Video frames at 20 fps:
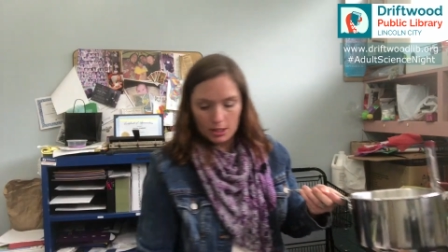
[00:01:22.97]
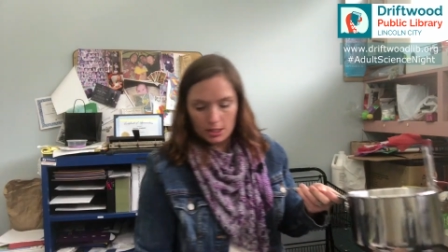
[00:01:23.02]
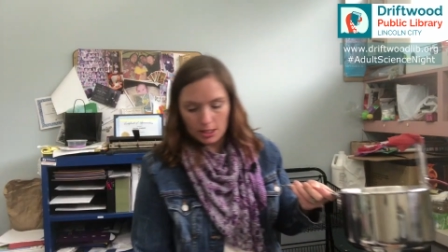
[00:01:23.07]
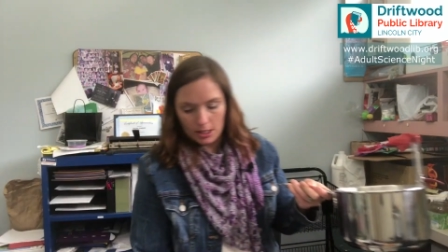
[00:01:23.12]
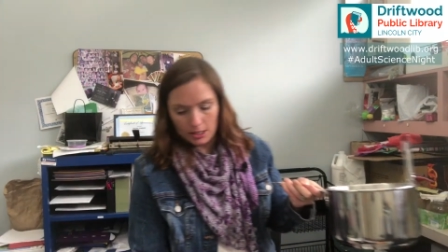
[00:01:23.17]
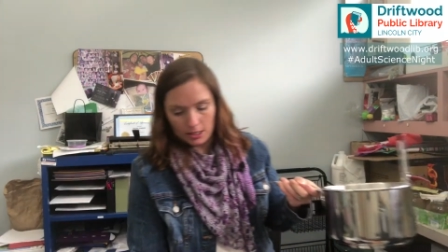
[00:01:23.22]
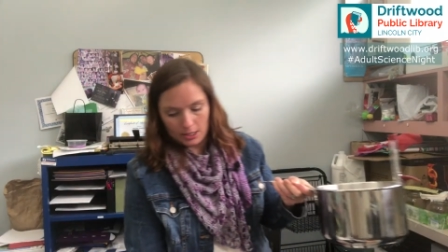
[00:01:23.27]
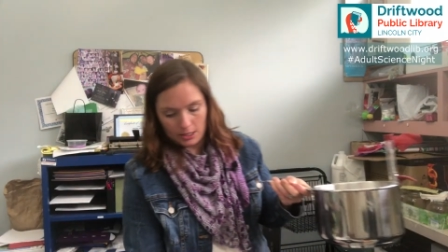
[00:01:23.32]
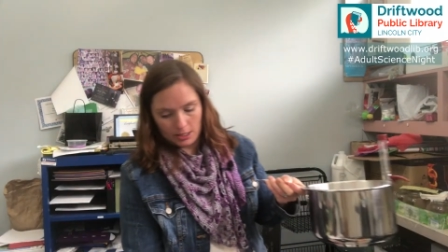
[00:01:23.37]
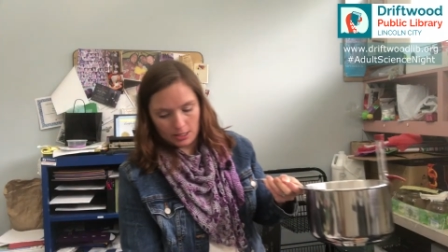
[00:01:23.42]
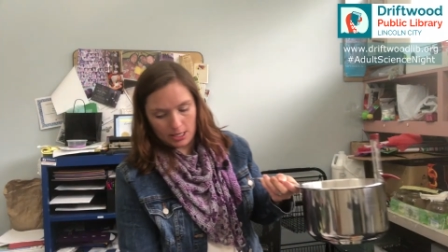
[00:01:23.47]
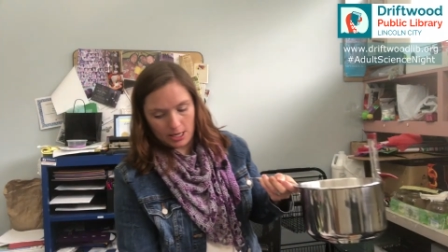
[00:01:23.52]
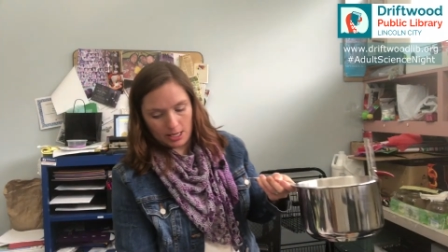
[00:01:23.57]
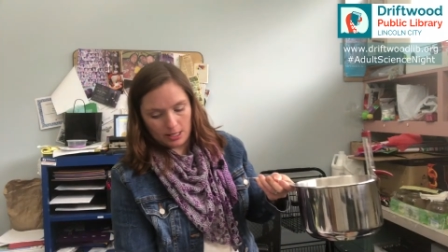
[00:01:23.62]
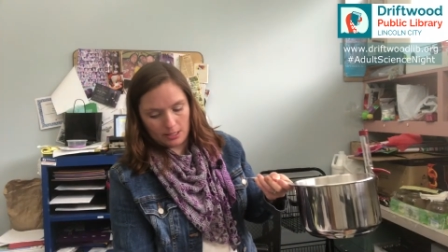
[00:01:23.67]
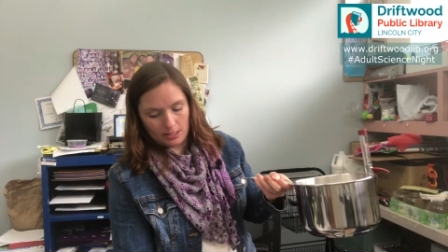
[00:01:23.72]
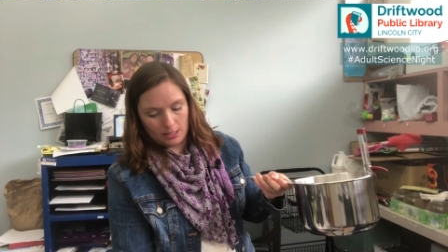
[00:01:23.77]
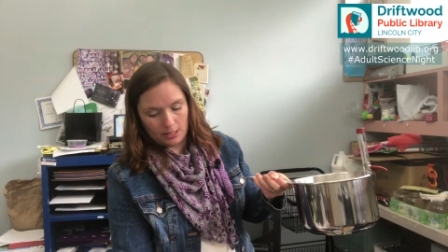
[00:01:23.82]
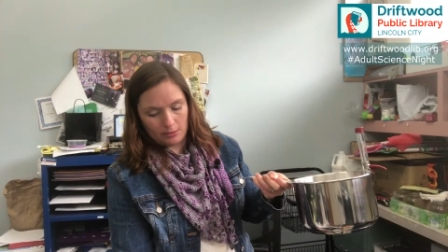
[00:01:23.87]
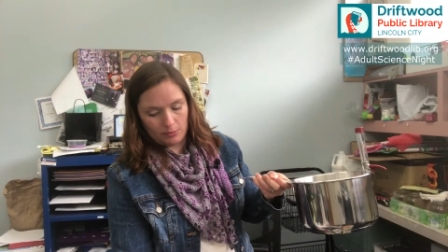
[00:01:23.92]
in this
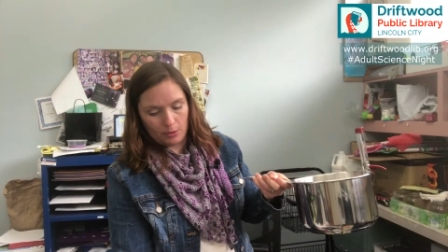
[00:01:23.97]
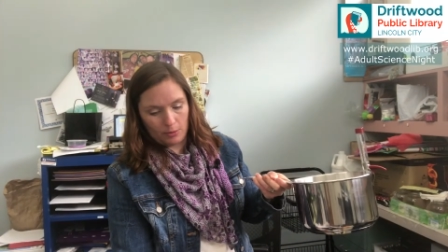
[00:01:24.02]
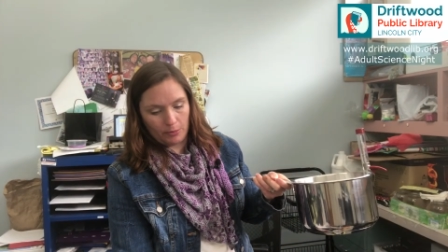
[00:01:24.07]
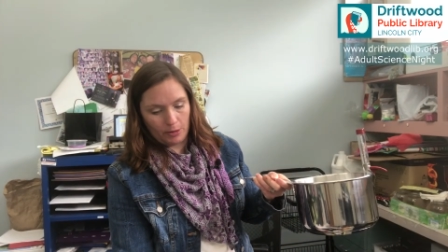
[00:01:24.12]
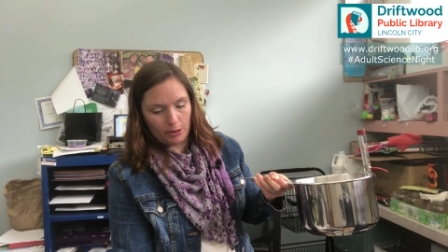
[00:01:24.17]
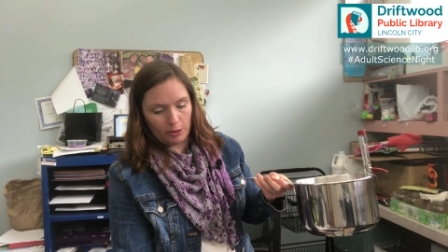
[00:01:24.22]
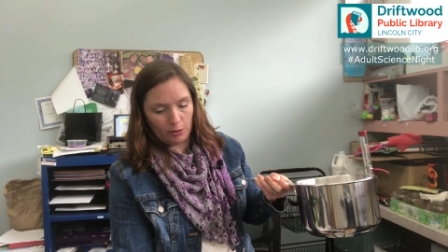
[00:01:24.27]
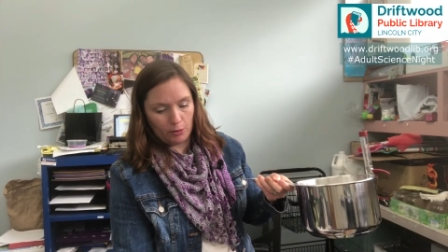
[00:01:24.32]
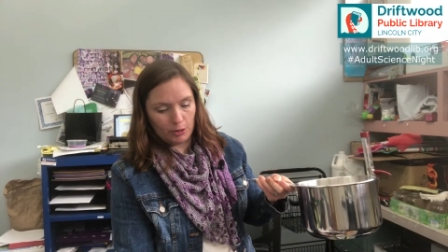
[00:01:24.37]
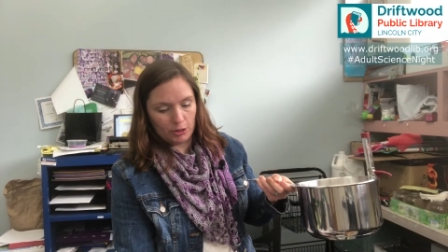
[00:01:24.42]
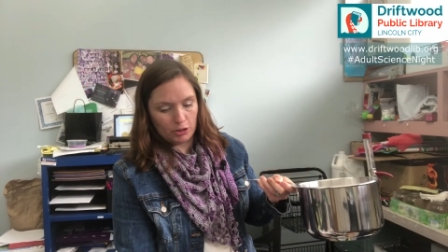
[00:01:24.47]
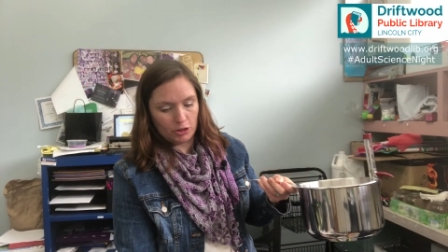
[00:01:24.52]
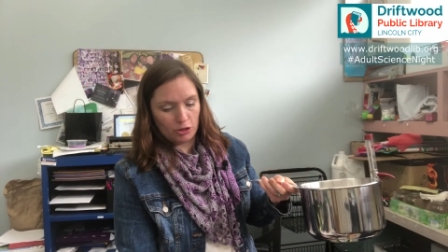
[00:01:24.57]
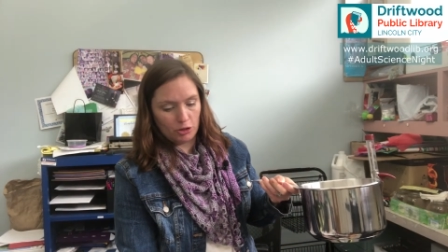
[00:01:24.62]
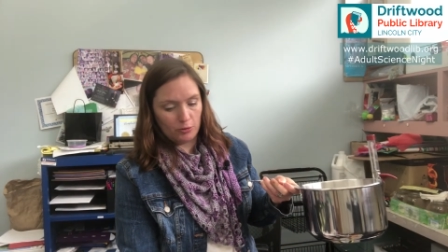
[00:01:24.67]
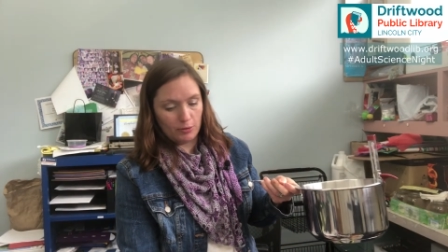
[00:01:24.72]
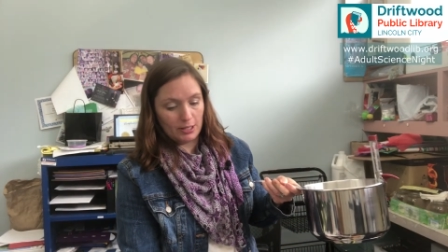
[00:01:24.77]
case, because what we are going to do